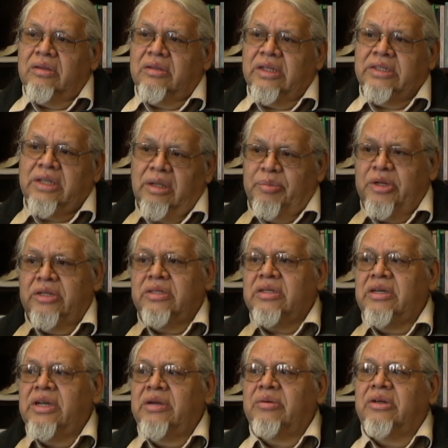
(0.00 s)
They say up in the
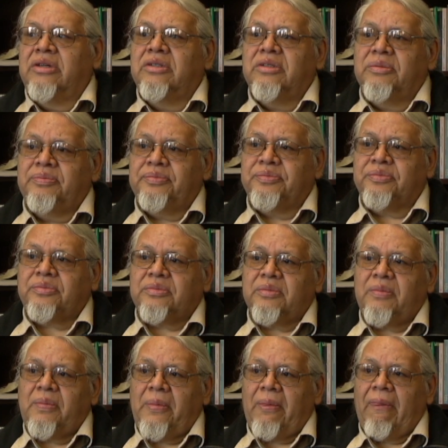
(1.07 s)
sky world
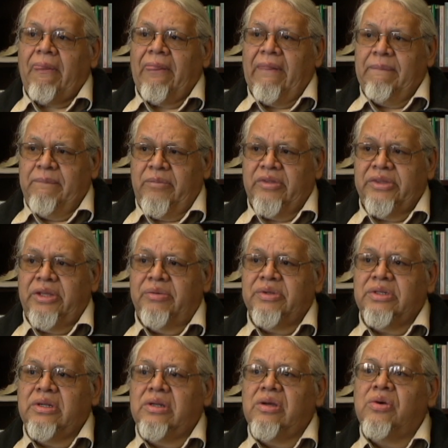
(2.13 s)
that there
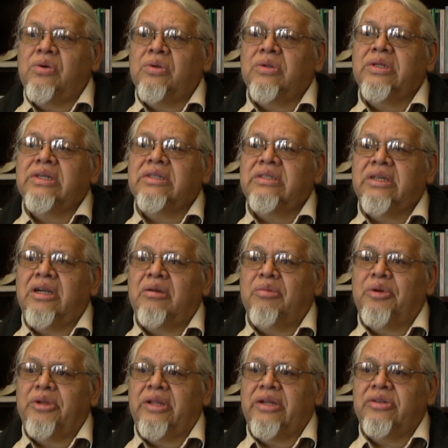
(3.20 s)
was an old
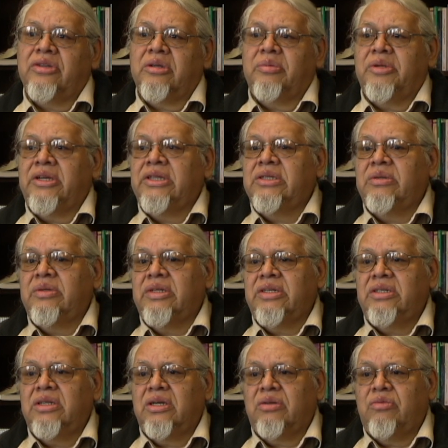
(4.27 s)
ceremony that took place where
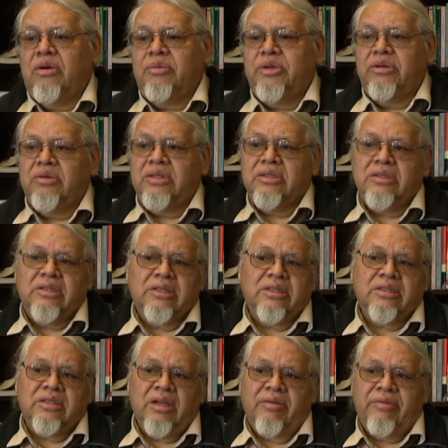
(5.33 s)
this young woman was
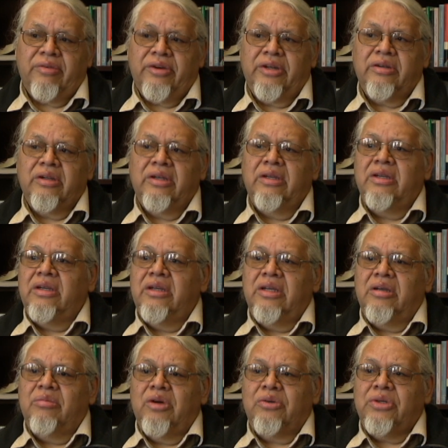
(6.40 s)
suffering
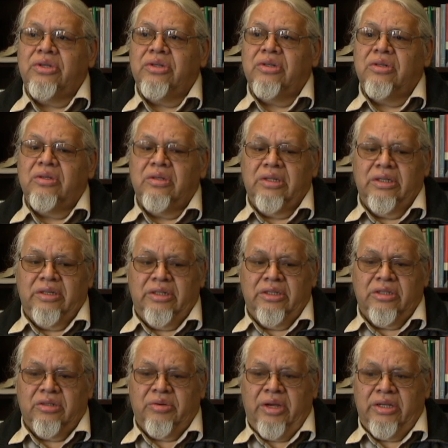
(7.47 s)
emotional
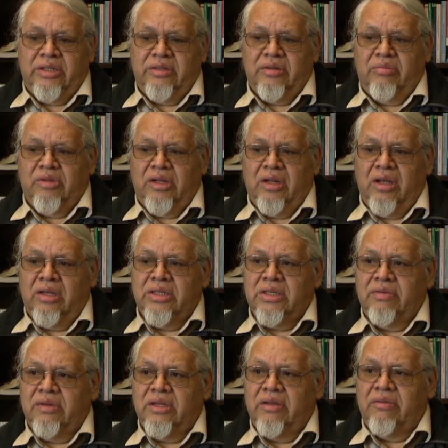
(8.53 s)
distress from the loss
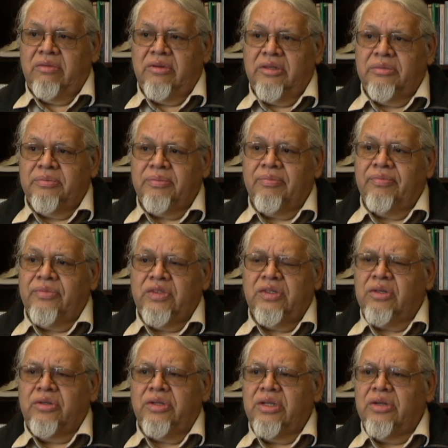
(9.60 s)
of a loved one.
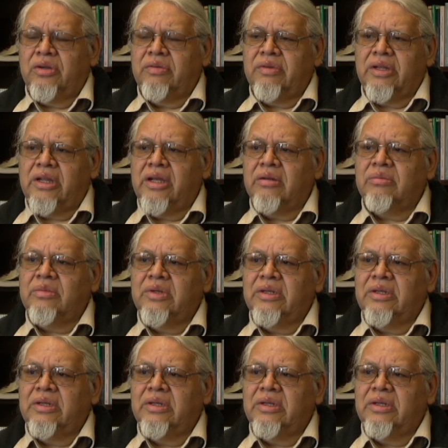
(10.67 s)
She couldn't get over that.